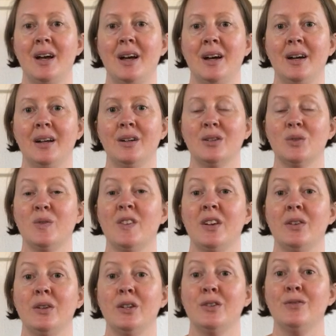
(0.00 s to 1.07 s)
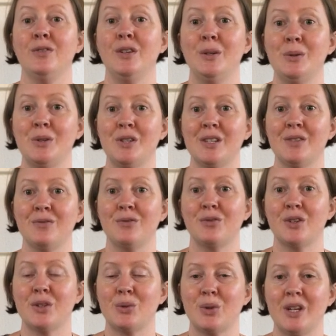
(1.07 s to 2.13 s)
I got very confused and
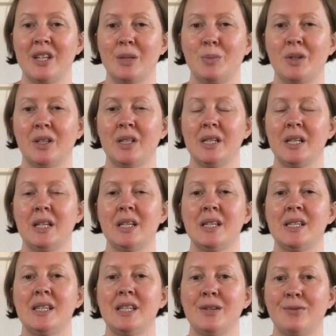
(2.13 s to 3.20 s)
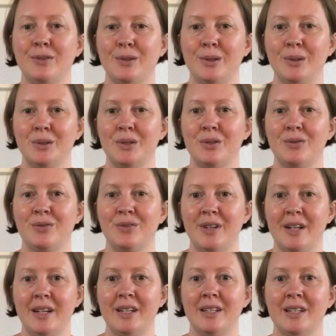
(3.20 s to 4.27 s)
frustrated because it is difficult to
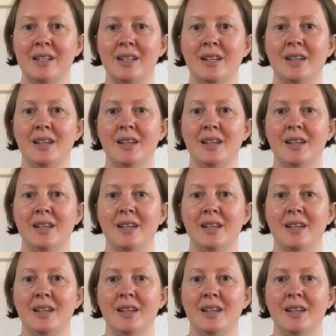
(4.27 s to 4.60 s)
find